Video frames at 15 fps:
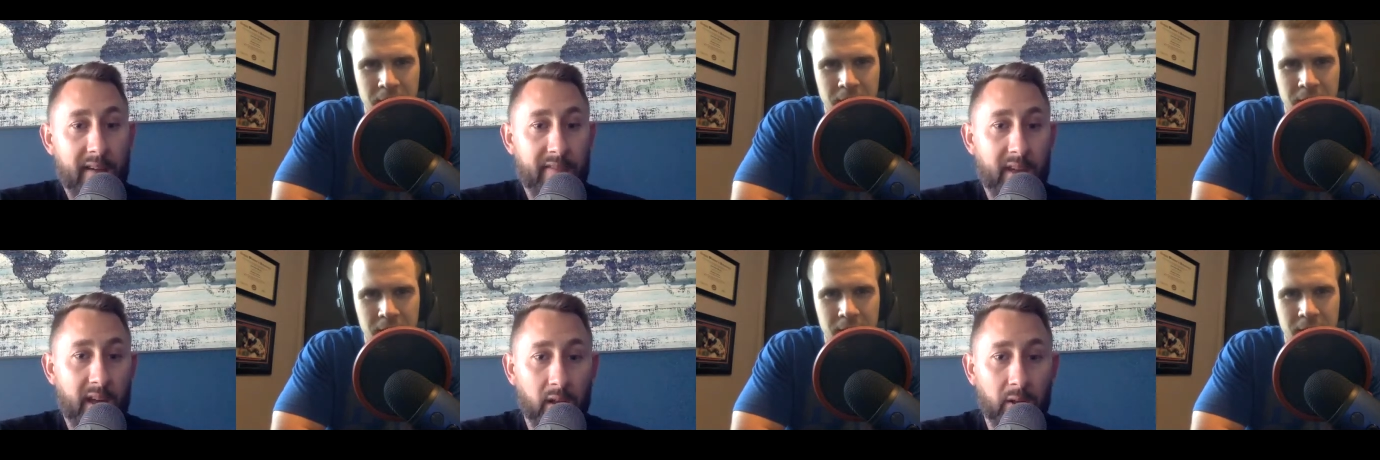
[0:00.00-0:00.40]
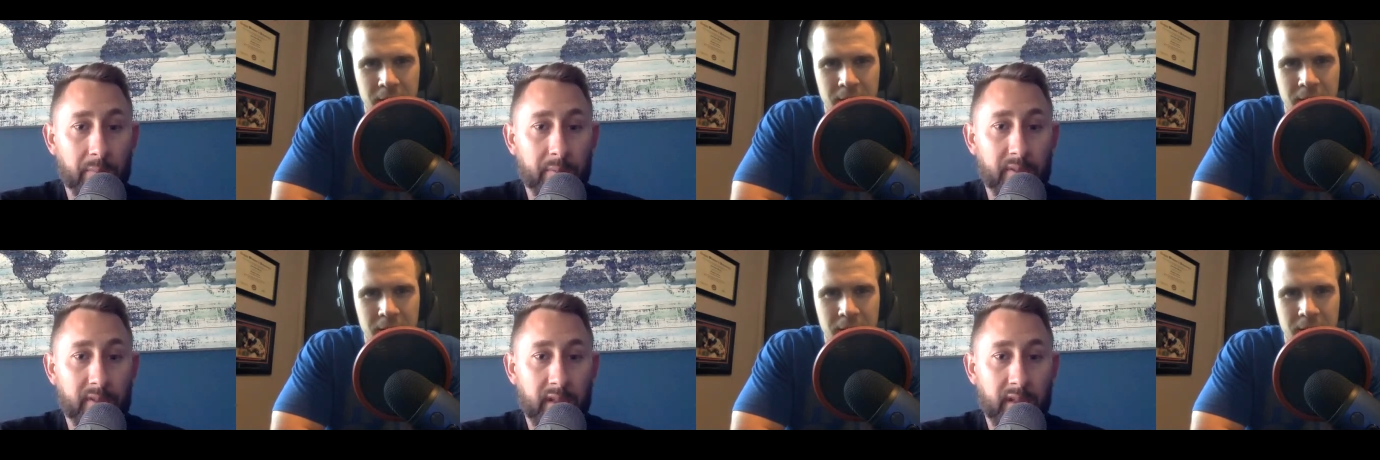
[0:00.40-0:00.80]

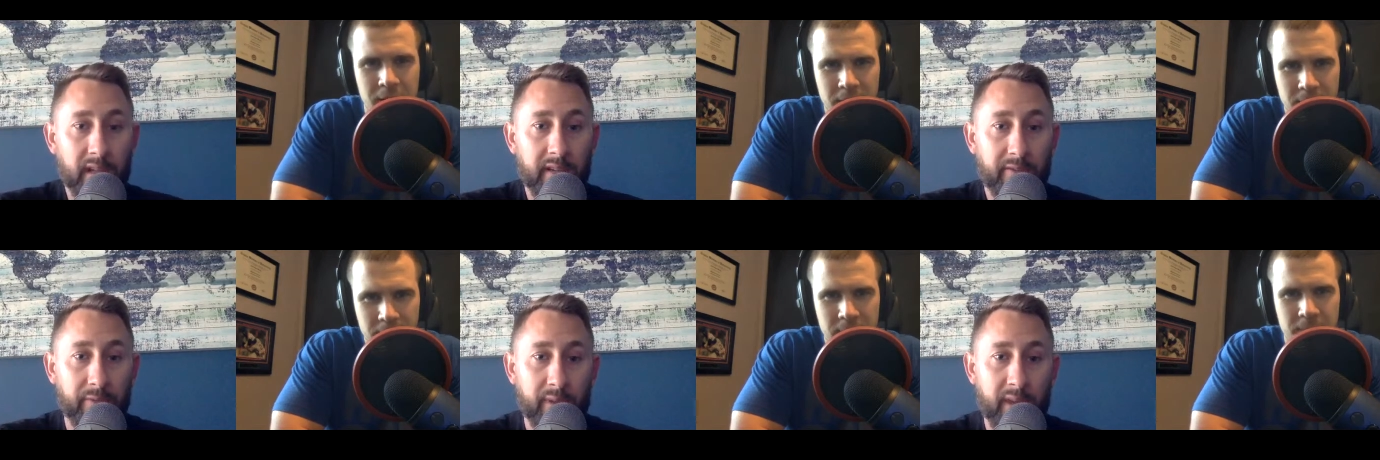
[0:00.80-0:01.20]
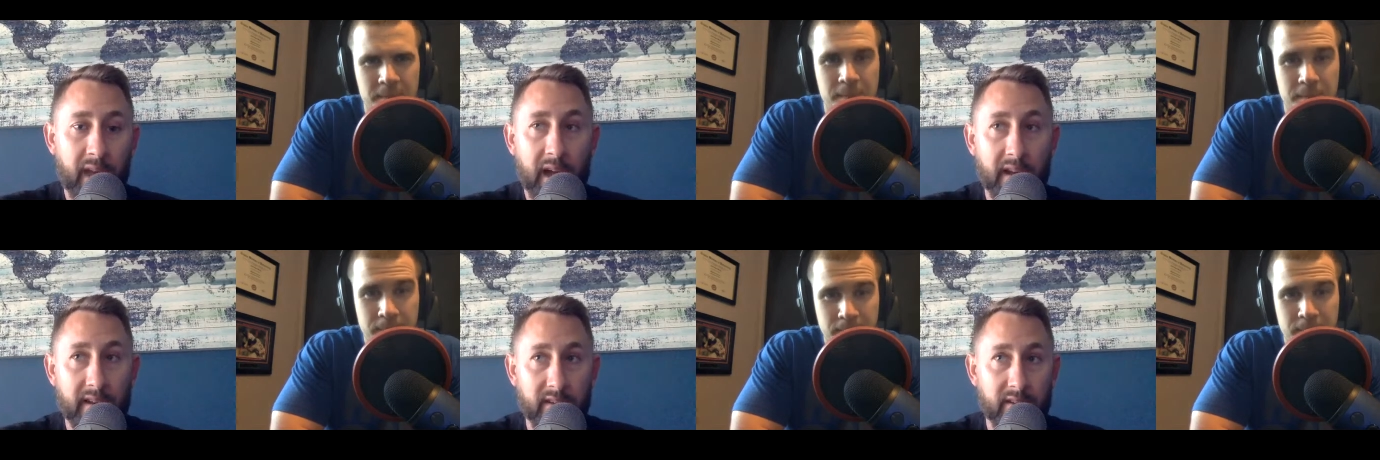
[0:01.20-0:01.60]
Speaker 1: helped if we had
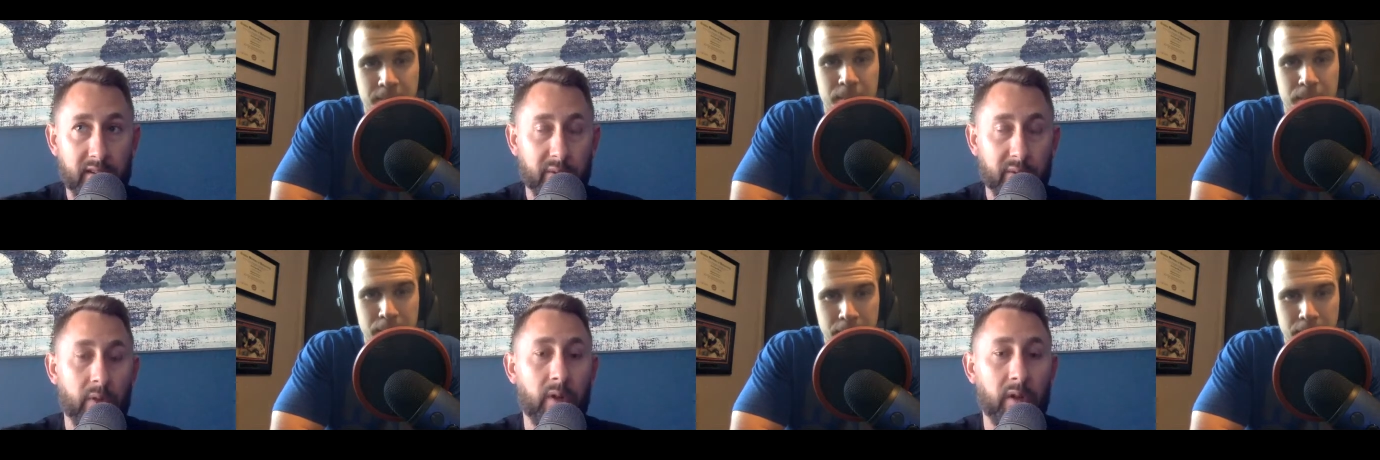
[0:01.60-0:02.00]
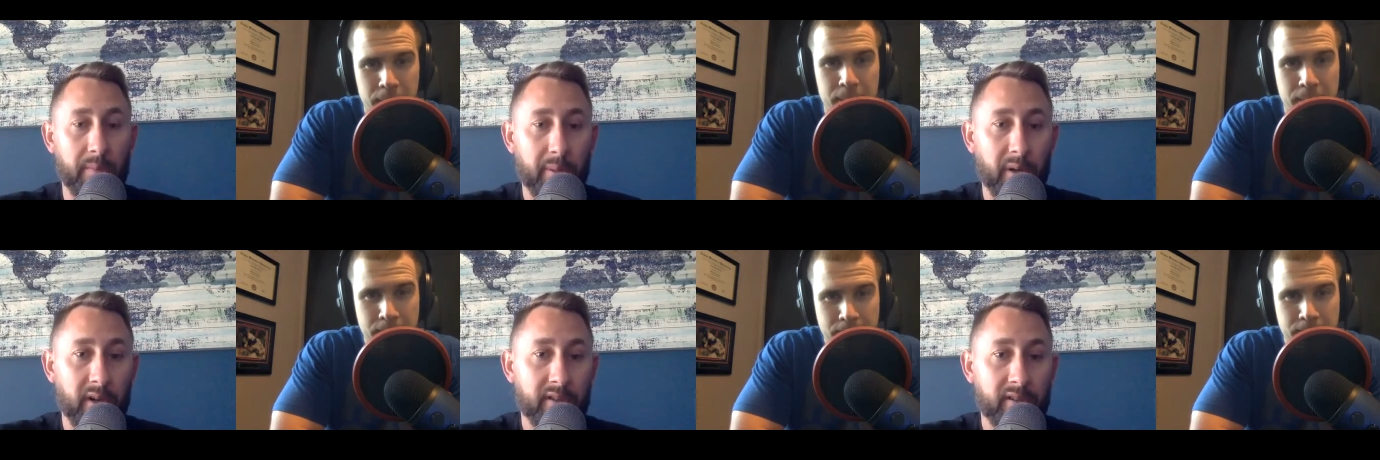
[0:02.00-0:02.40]
to do it all in
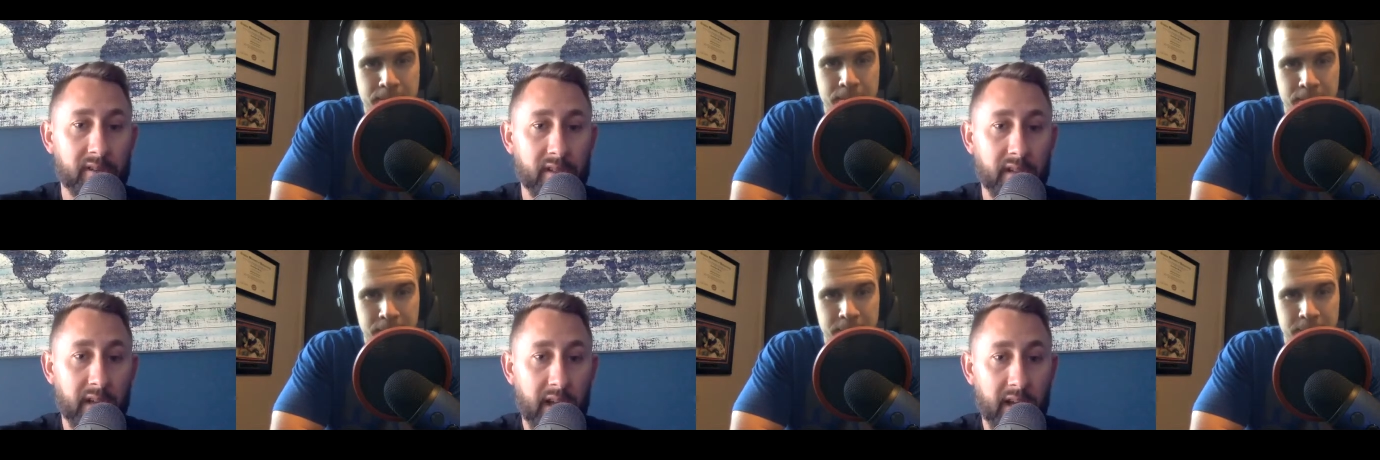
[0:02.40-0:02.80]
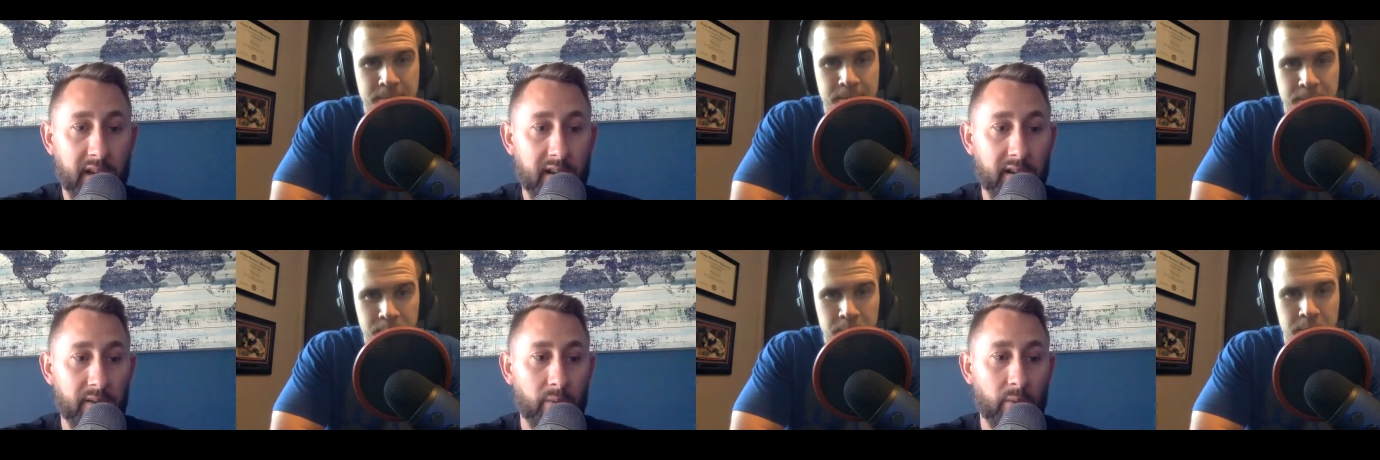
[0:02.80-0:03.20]
person. And
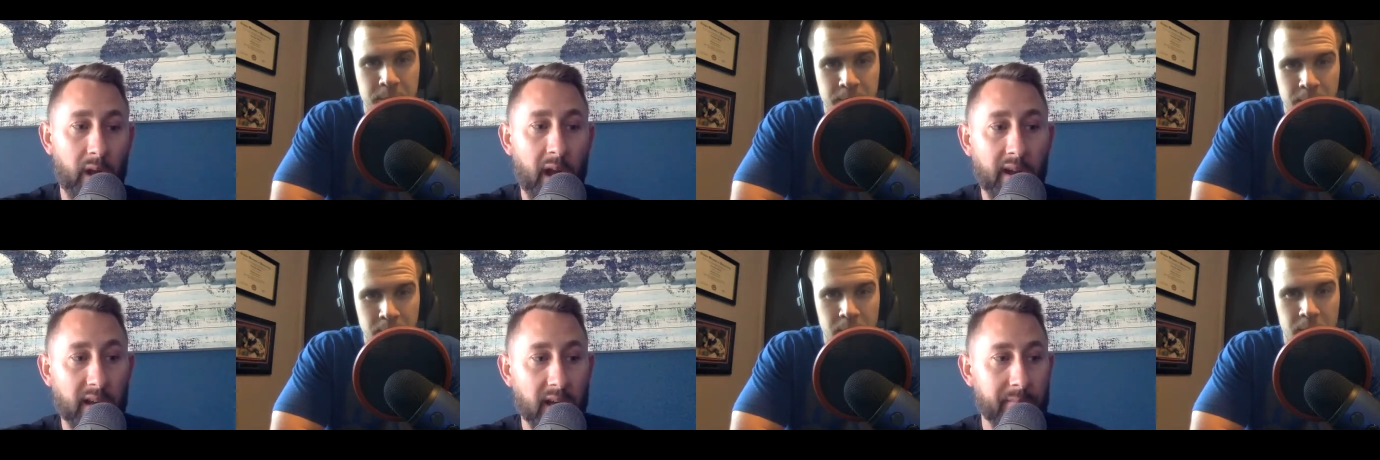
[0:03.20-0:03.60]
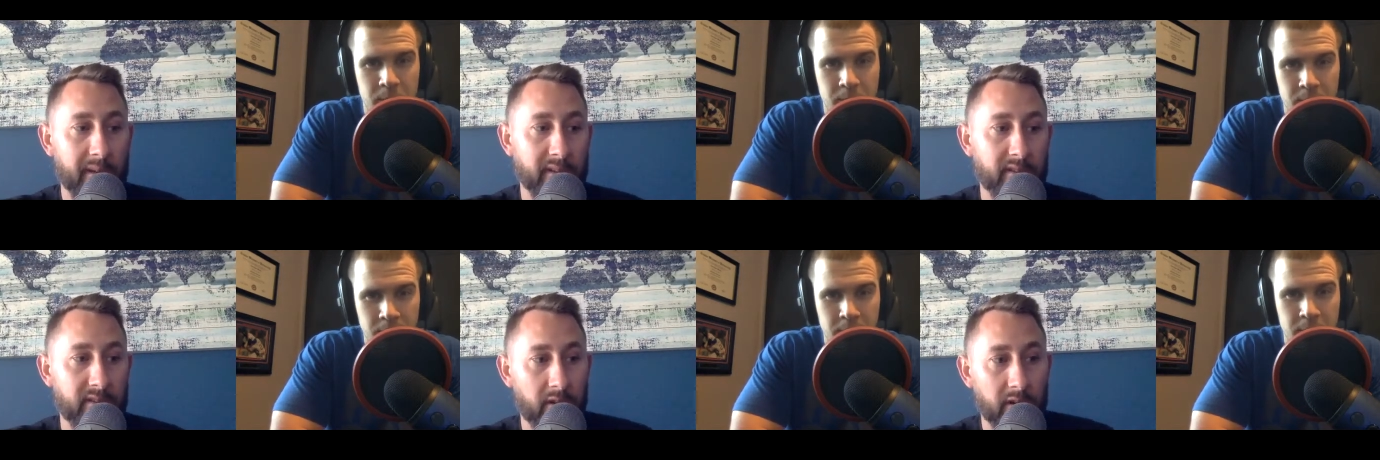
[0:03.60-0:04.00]
when I got my
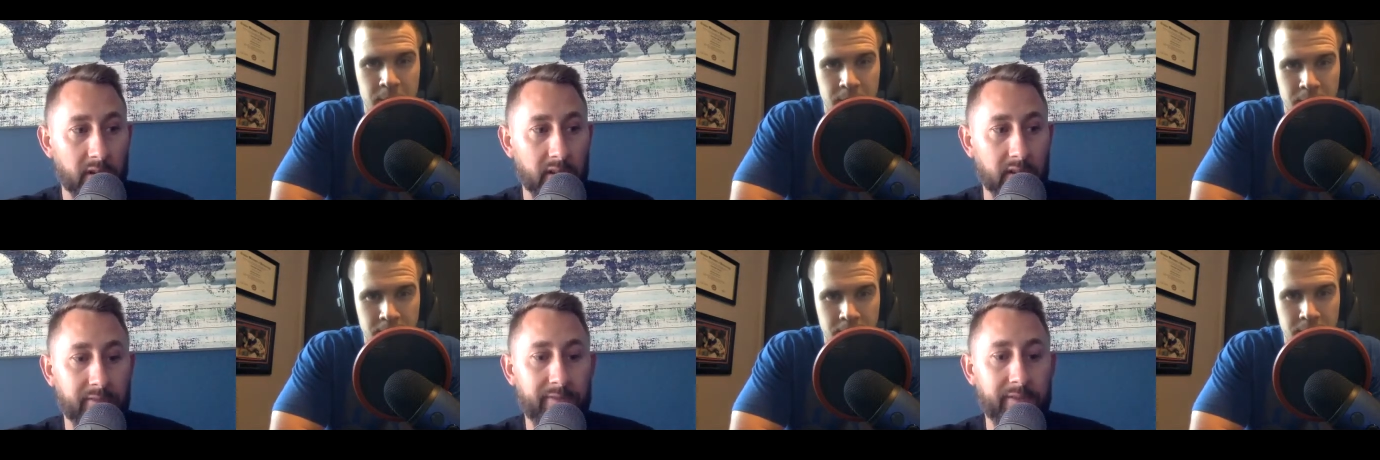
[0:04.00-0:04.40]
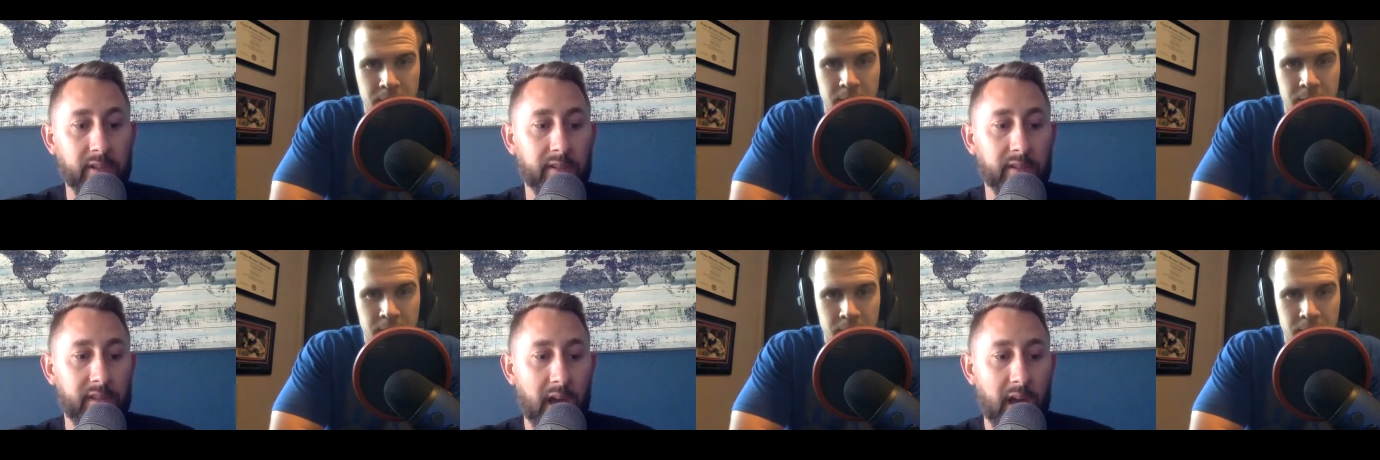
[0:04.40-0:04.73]
start in the field, I